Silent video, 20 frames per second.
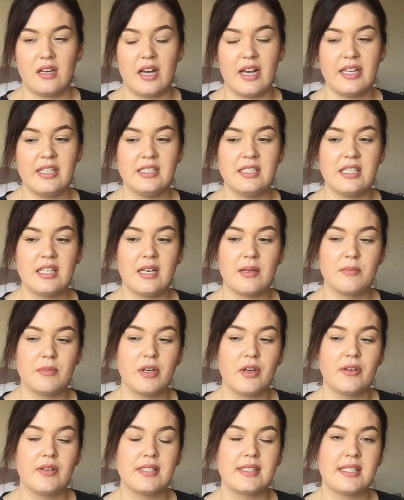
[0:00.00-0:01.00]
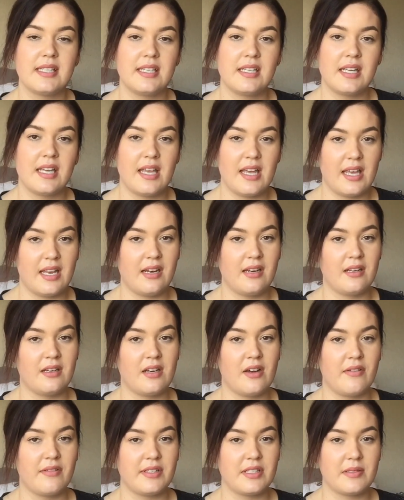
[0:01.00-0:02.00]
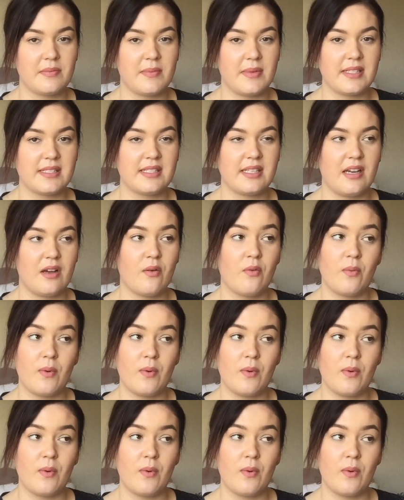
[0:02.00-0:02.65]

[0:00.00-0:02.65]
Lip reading: I ended up noticing it and going to myself,